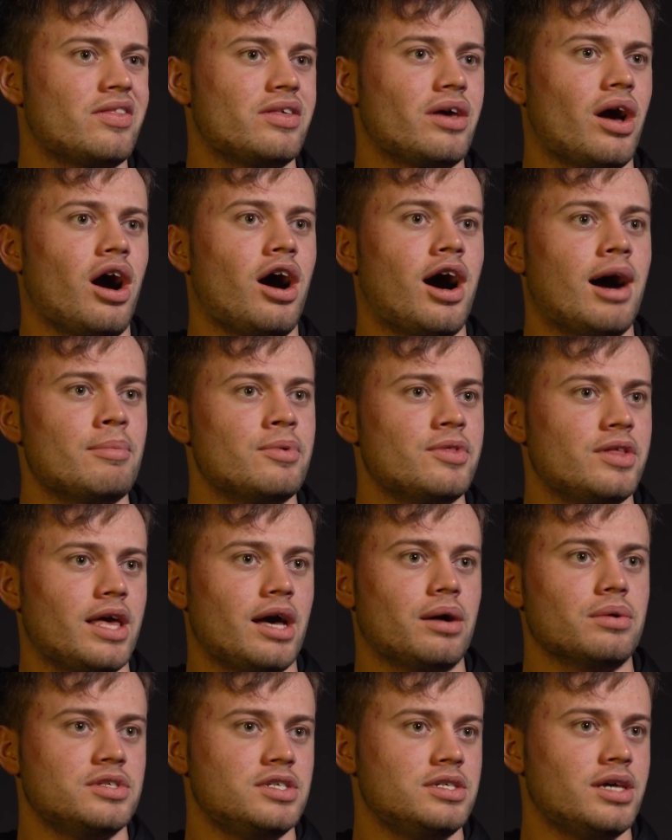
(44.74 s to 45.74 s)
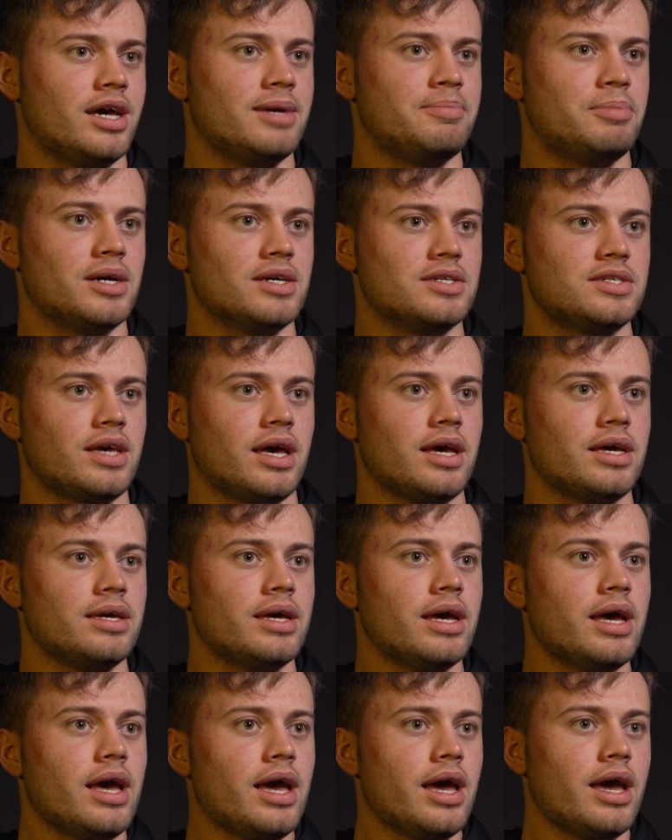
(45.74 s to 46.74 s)
of the arm of the LTA per
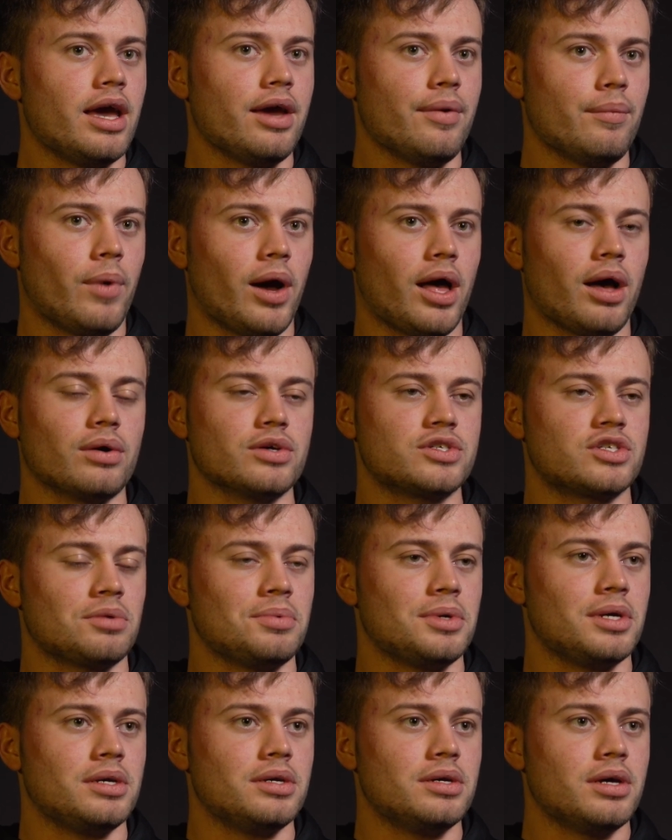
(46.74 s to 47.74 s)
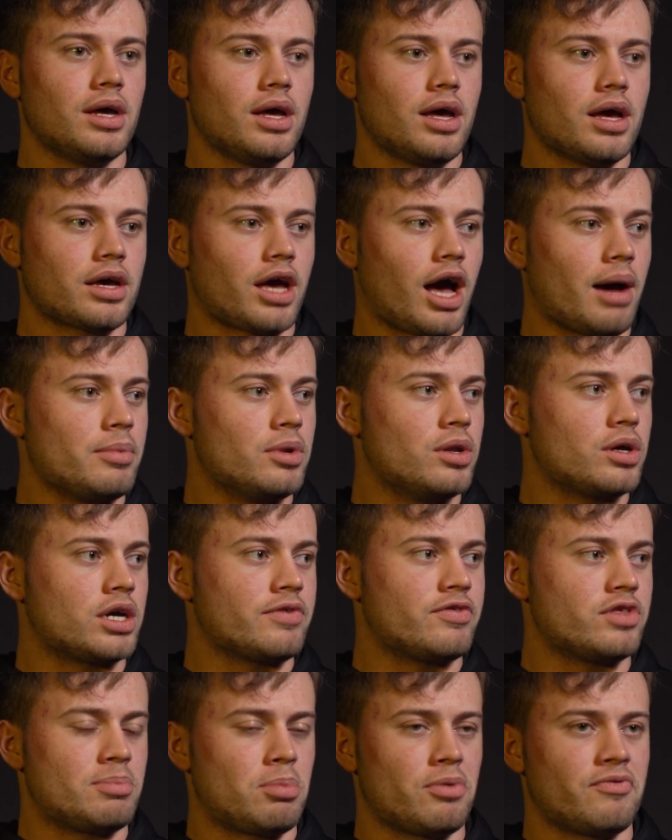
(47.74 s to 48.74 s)
se in Wales, so we come and look
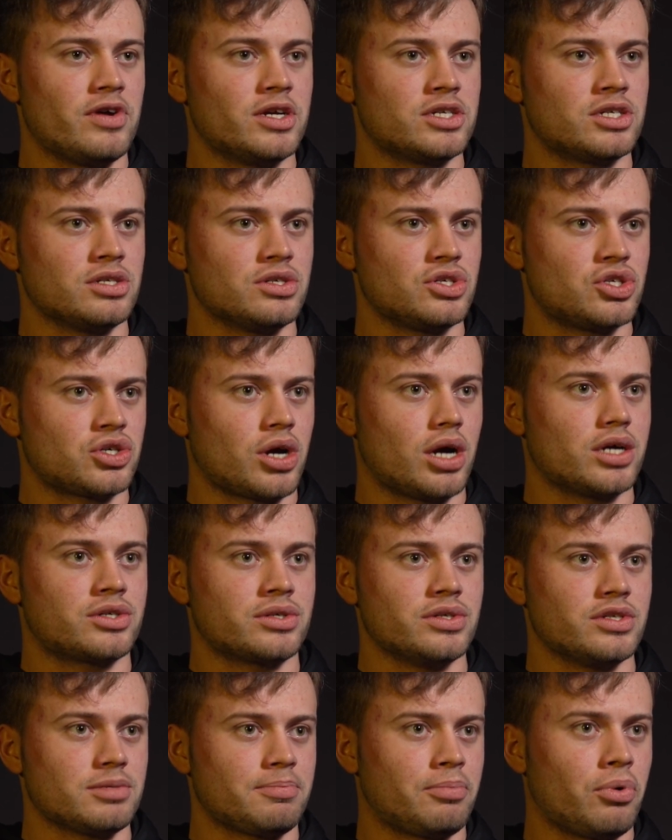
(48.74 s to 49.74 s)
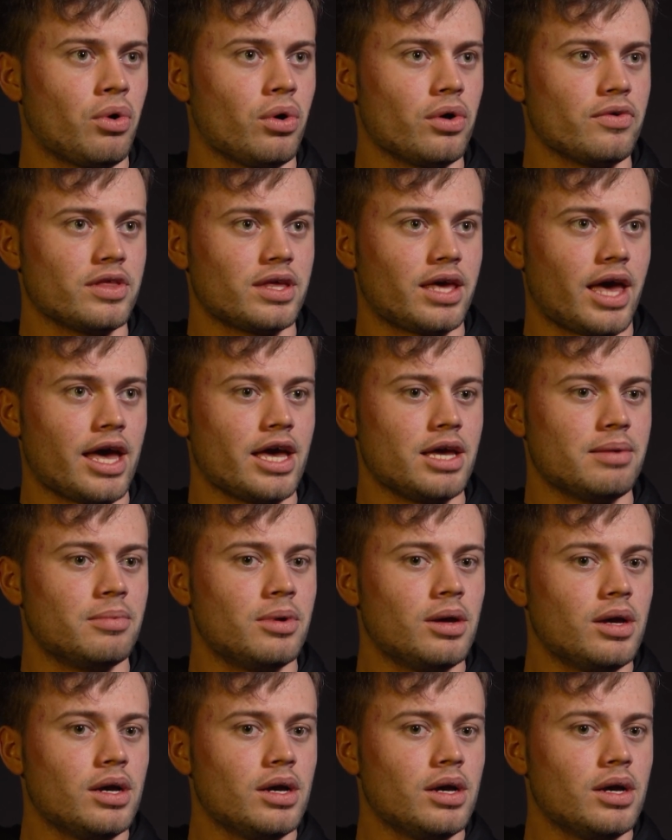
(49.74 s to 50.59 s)
for the provision and structure and support of the game.